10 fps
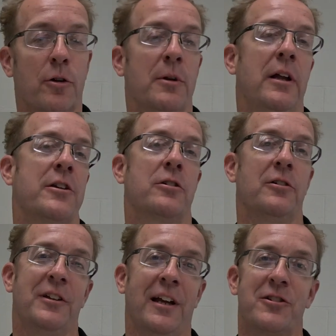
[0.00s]
Herpetological
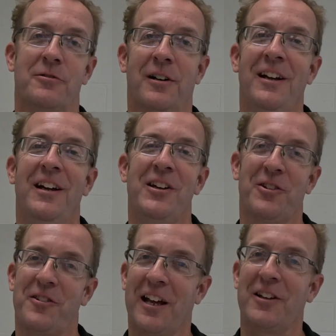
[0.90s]
Sanctuary.
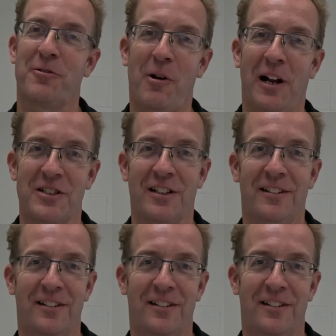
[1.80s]
So thanks for watching.